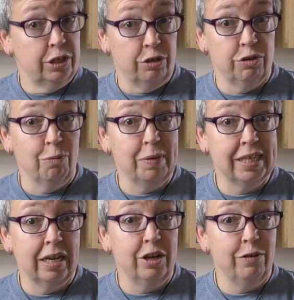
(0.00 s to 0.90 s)
so you don't
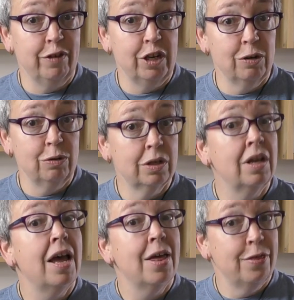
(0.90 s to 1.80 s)
miss out on new videos.
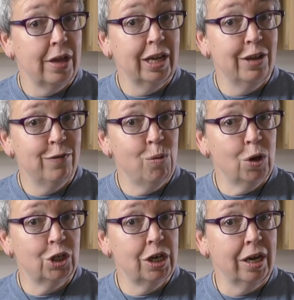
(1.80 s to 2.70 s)
Thank you for
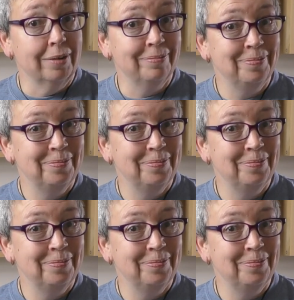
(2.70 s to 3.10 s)
watching.